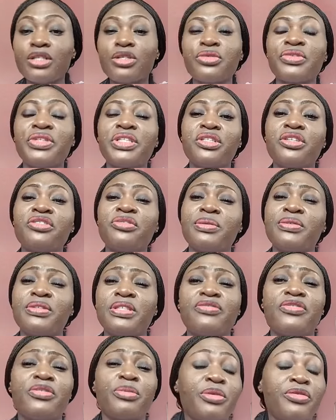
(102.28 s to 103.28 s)
as originally, if
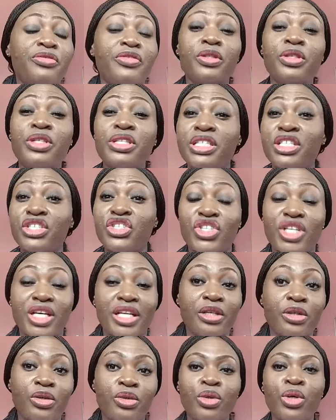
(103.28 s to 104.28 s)
you've been following this
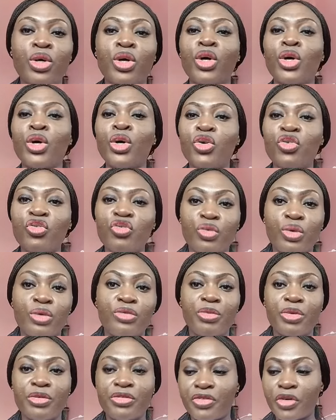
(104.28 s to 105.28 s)
channel,
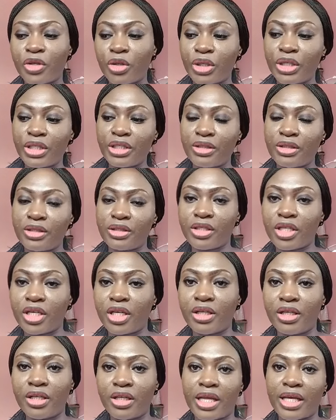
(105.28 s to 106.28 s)
we've been following
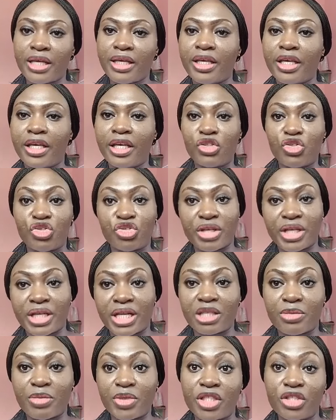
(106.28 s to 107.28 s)
like a
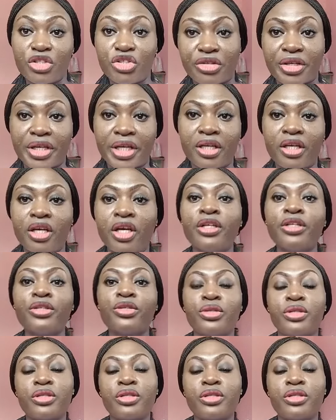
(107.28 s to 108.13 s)
trade. Has been a trade.